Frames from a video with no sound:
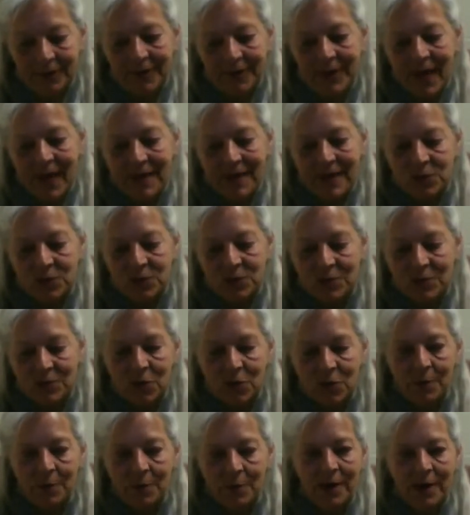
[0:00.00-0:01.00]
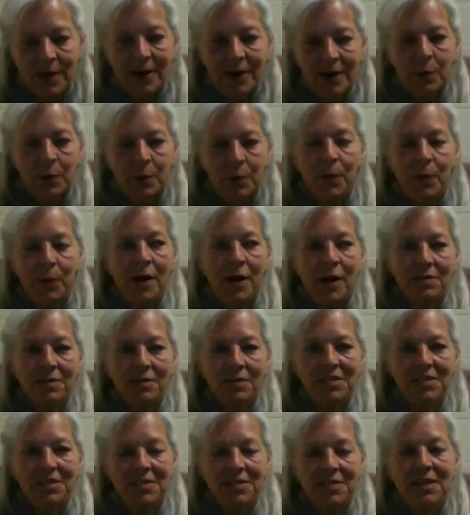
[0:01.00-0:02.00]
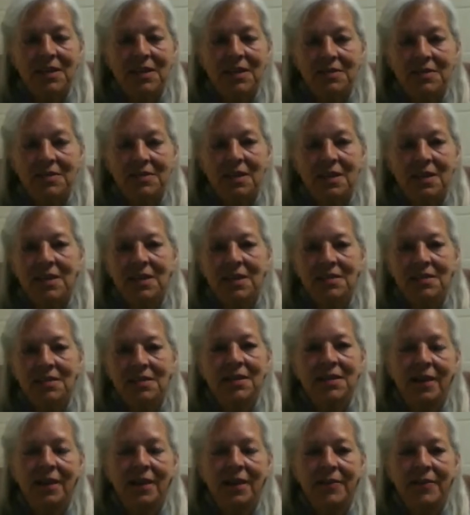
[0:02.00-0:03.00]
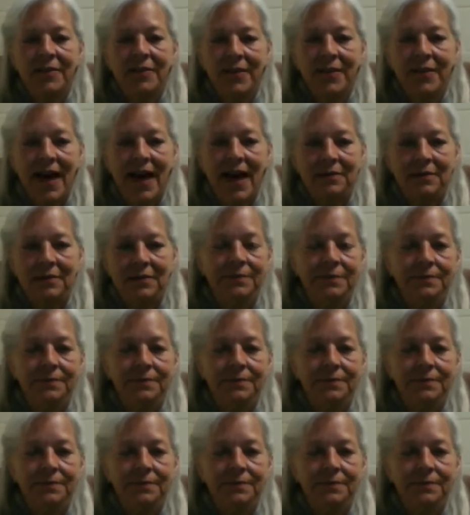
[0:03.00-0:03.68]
that's what's good about animal products is the things that have the fat.